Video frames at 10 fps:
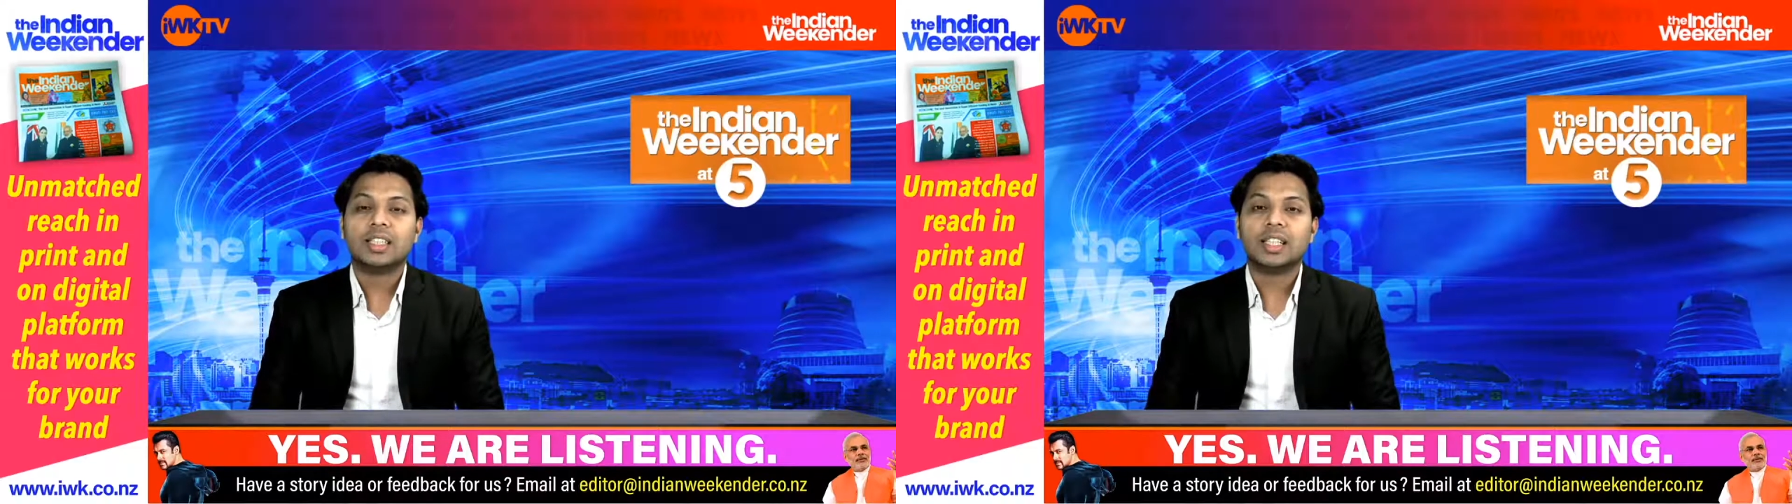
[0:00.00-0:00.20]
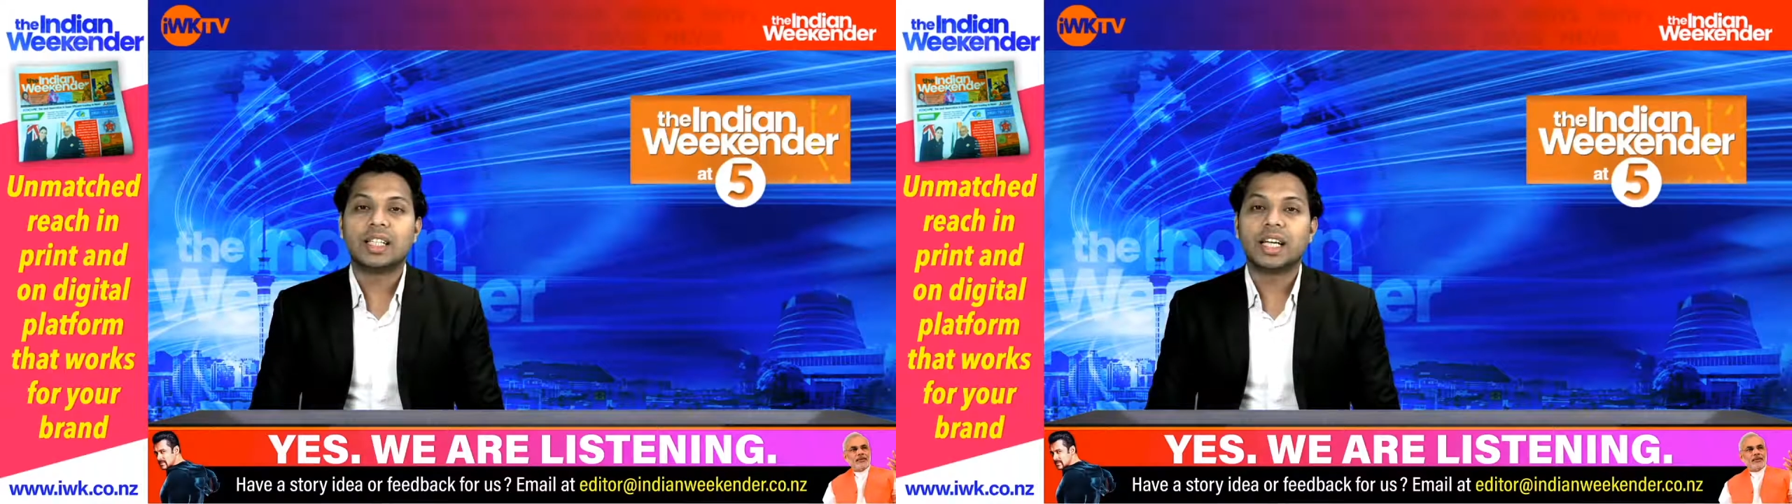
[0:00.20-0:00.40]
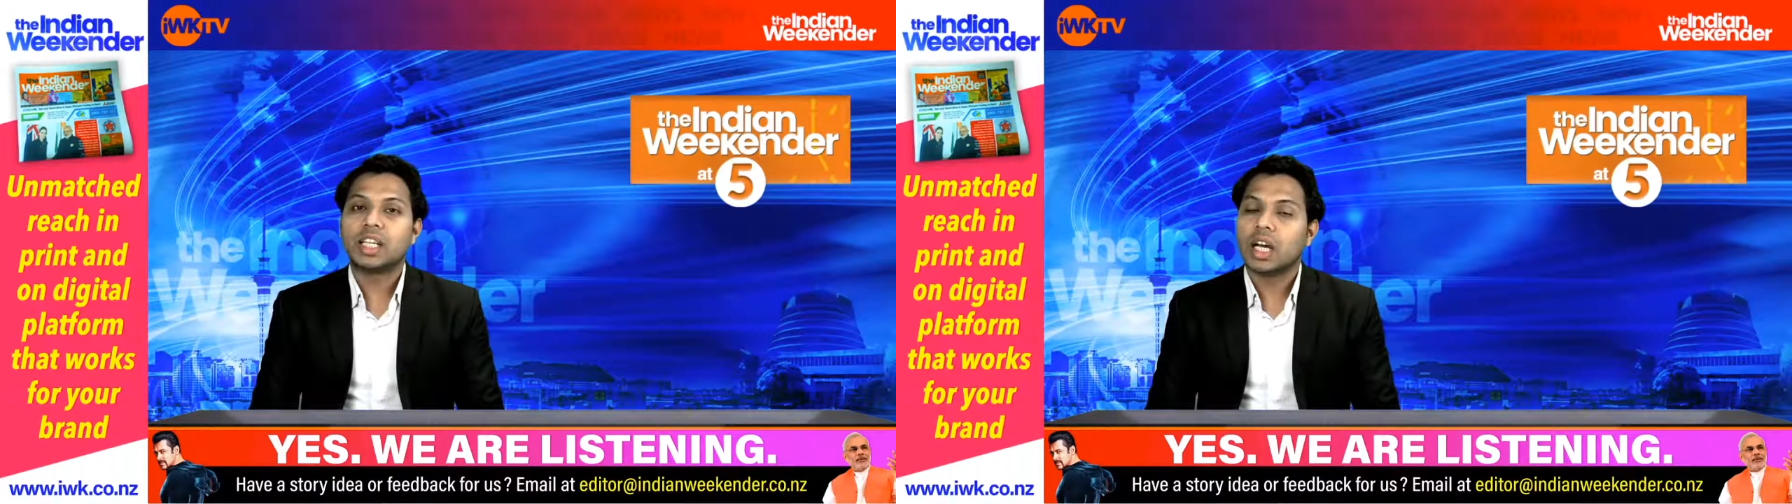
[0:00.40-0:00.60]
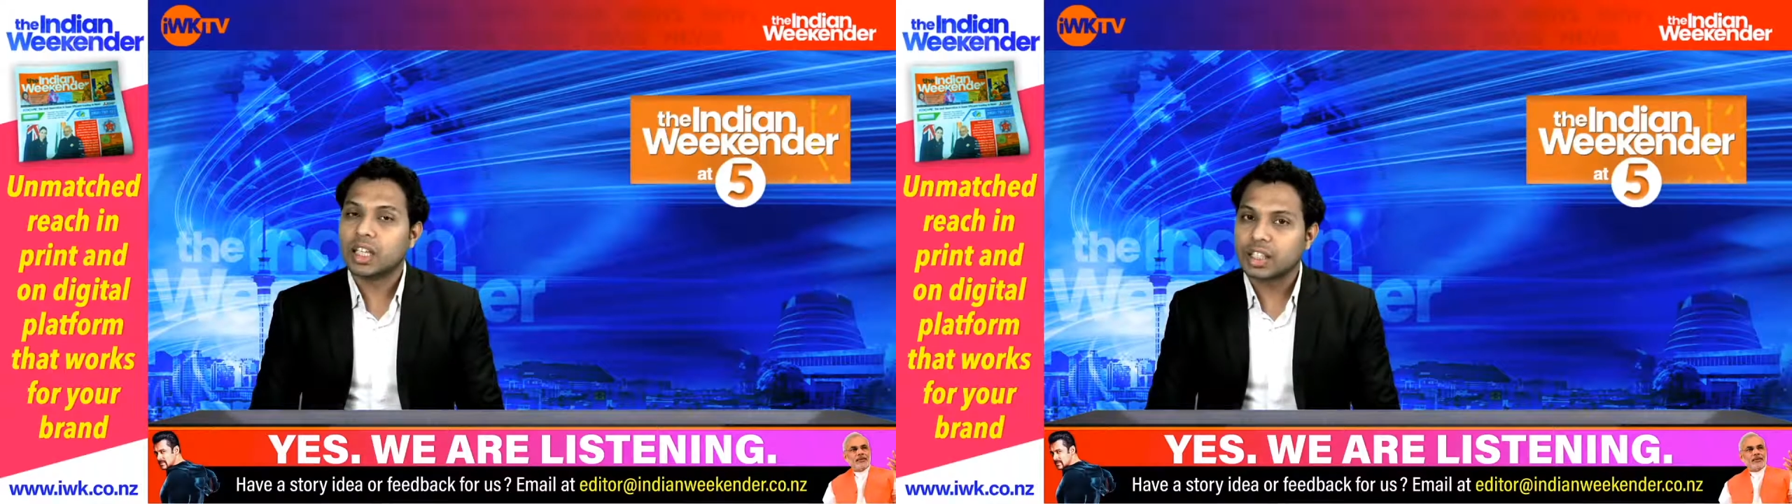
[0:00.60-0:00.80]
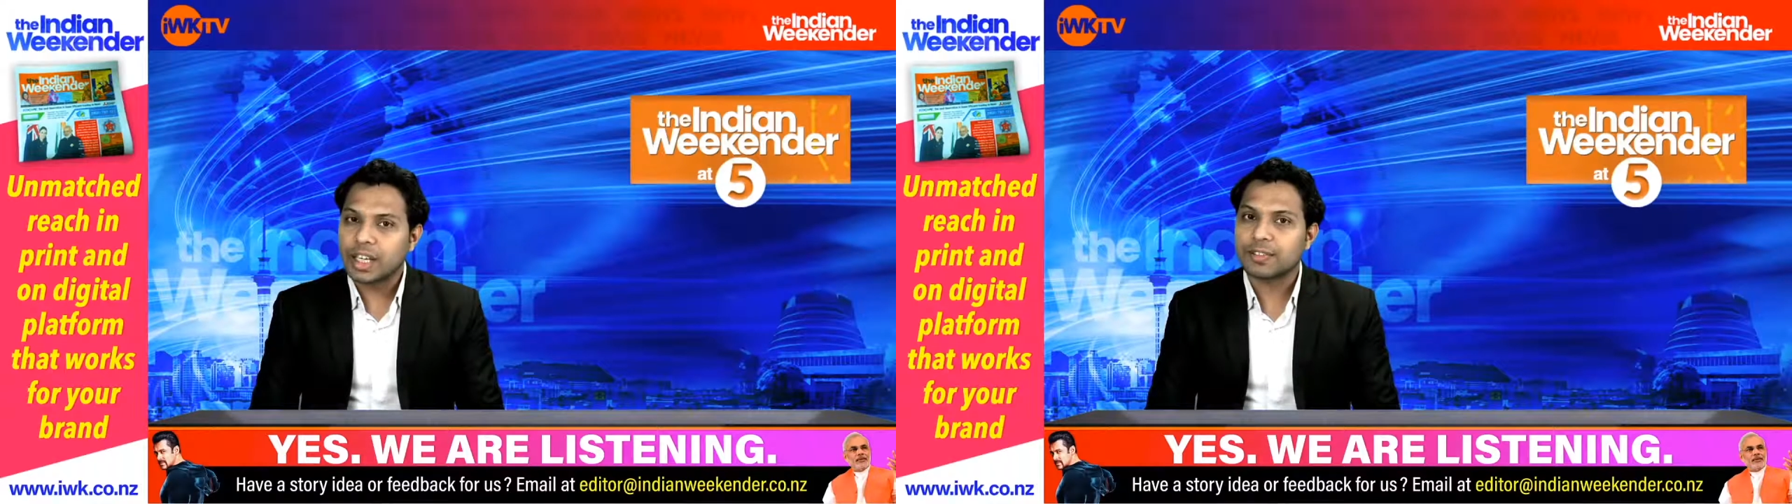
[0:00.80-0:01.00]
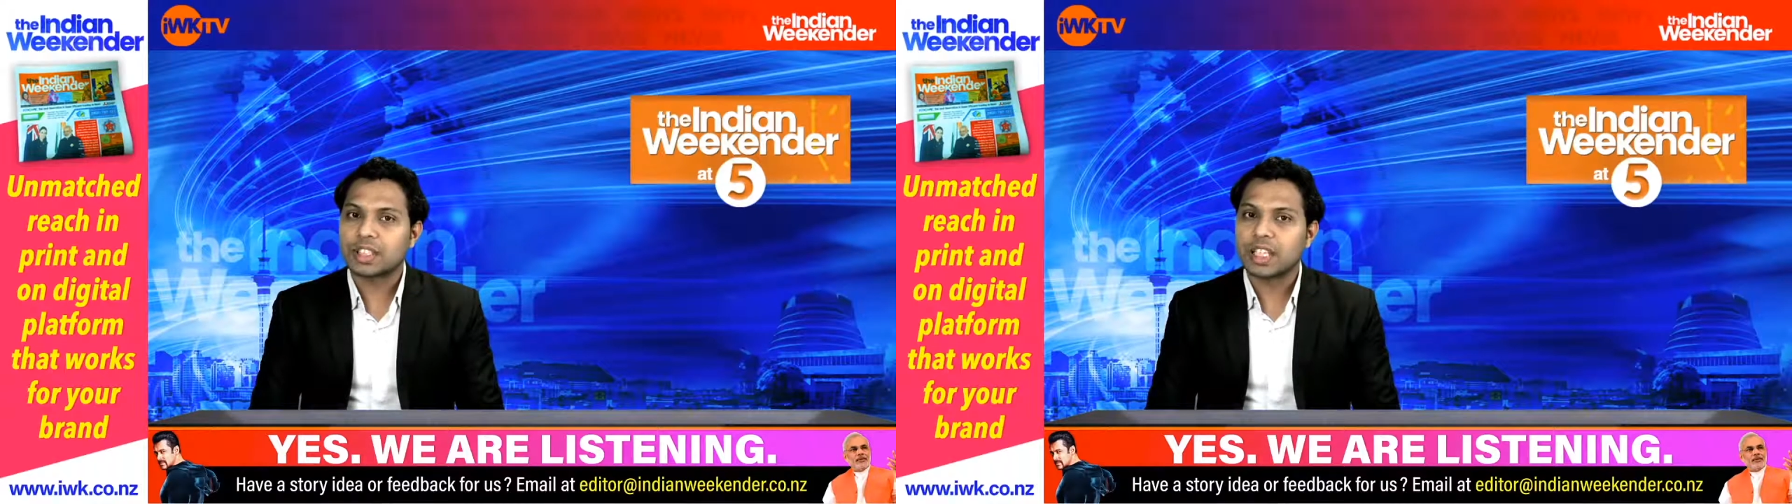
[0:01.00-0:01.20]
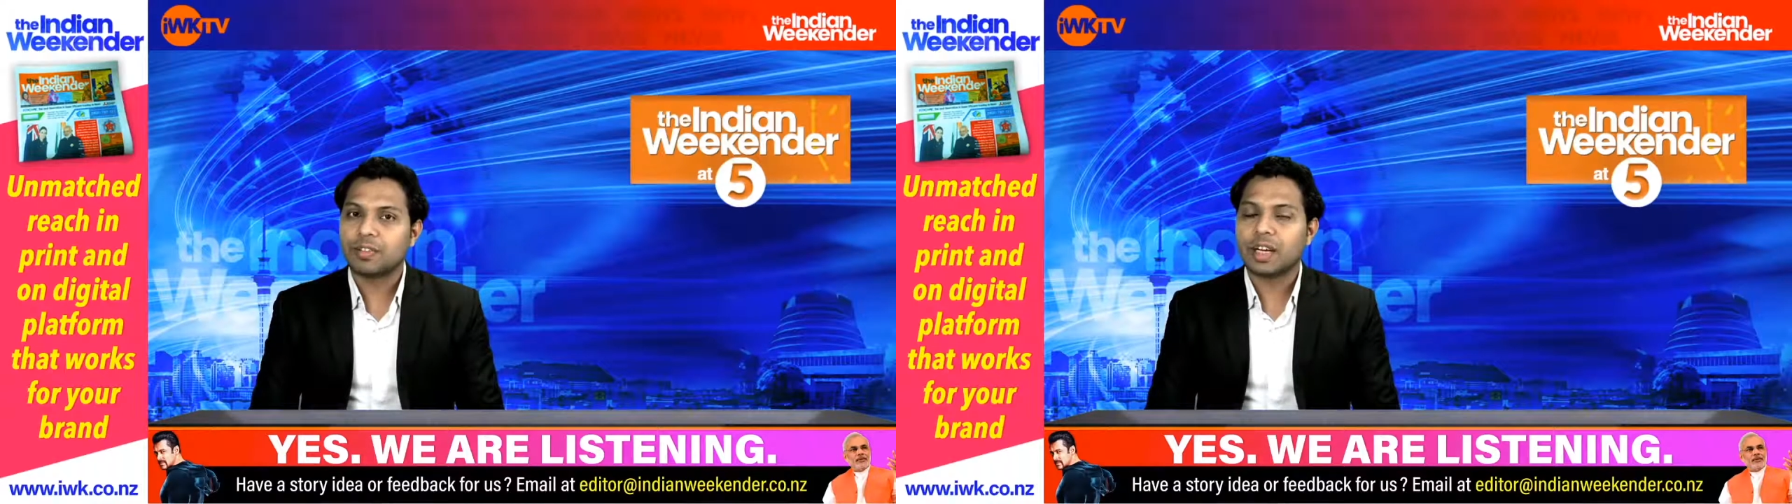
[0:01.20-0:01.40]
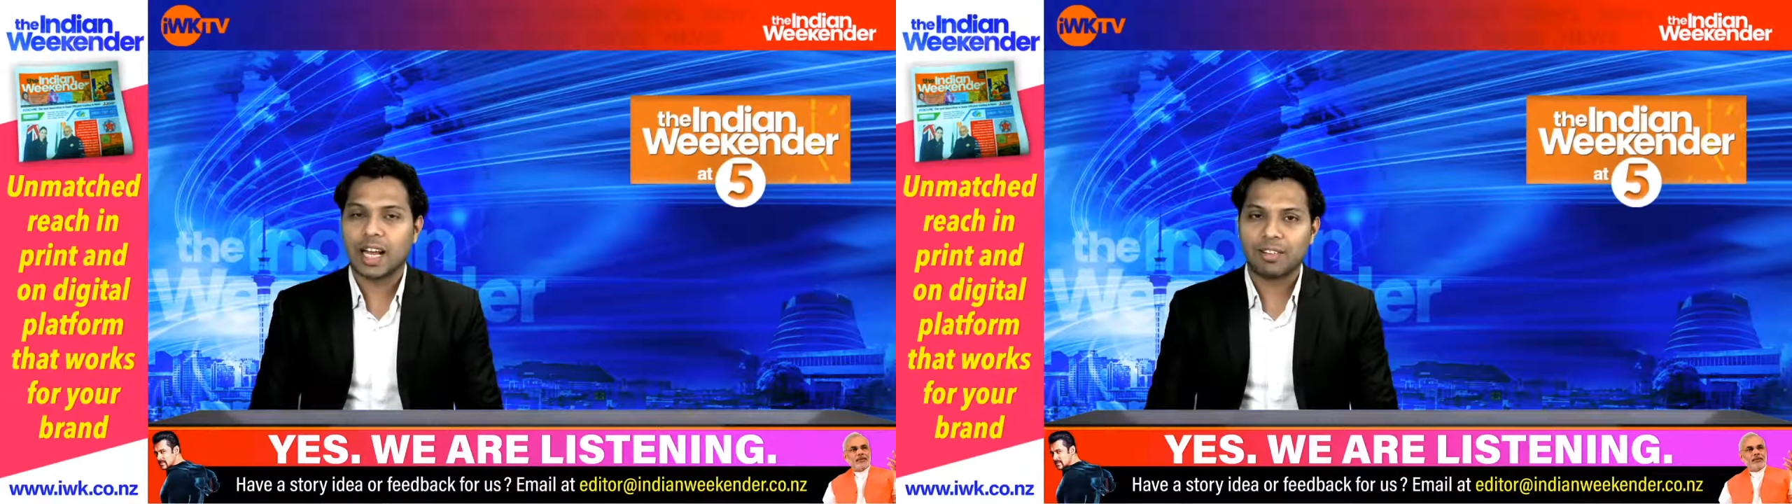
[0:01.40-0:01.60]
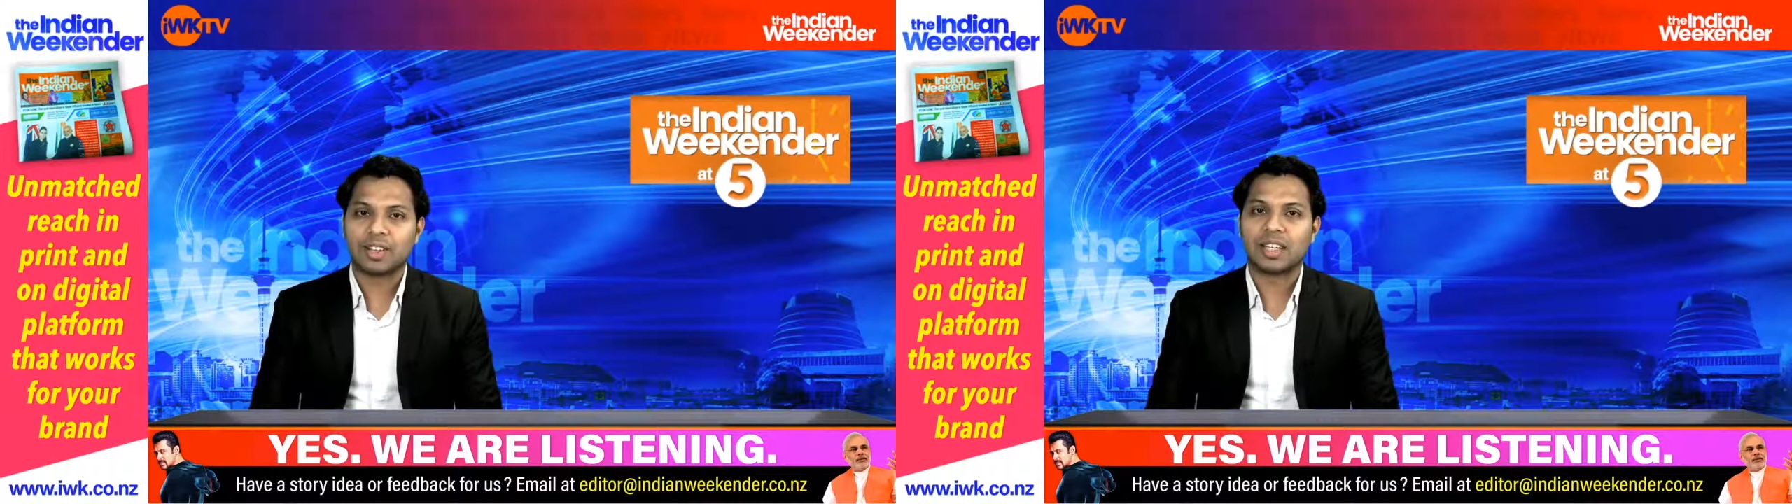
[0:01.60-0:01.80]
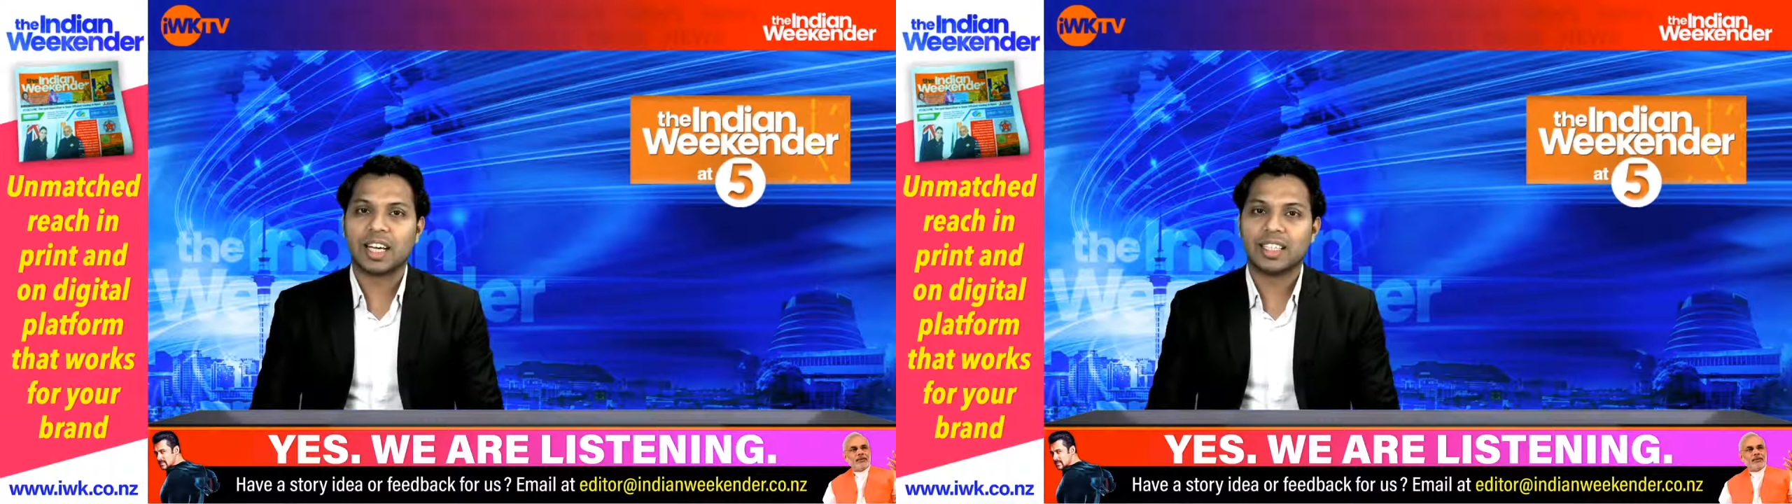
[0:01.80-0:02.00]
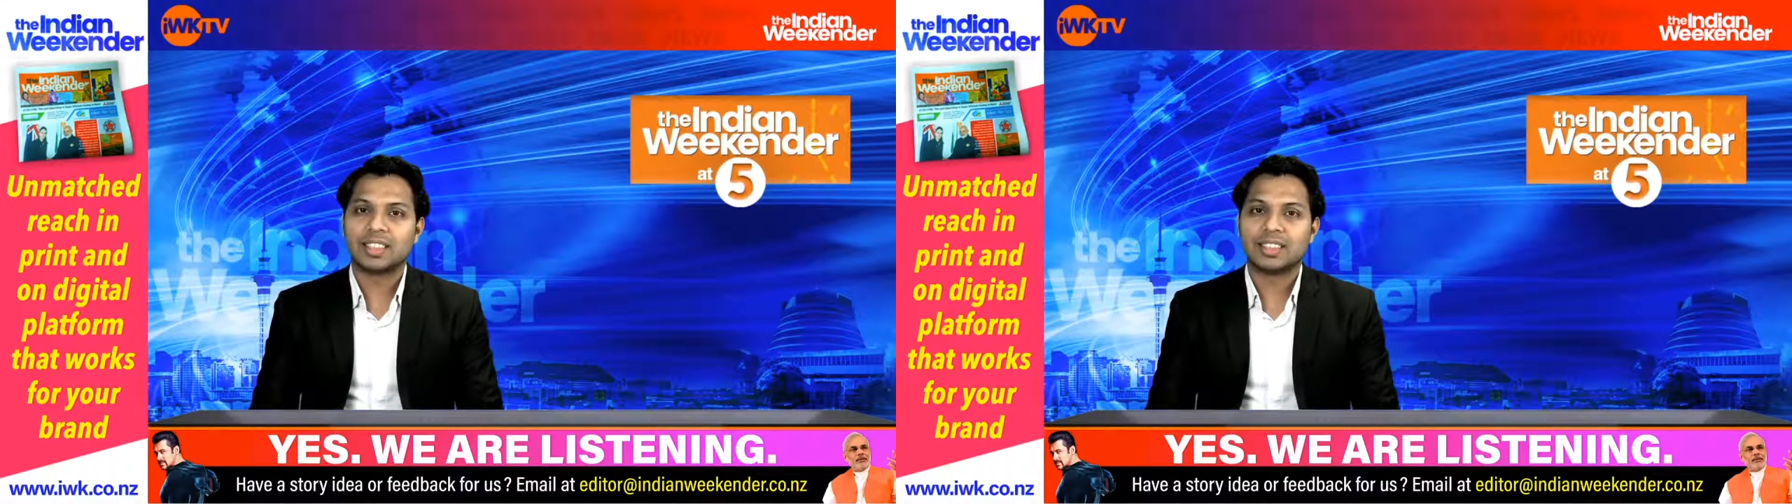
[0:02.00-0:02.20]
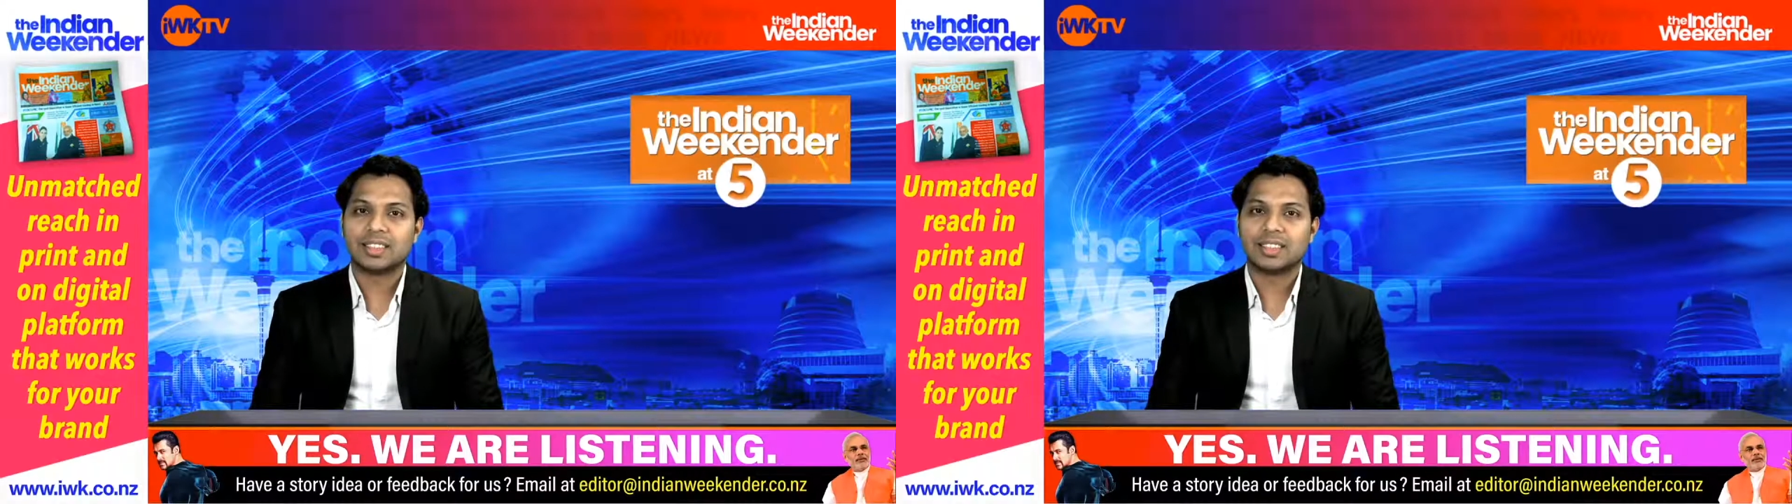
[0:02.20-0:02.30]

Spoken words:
Till then, drive safe and have a good night.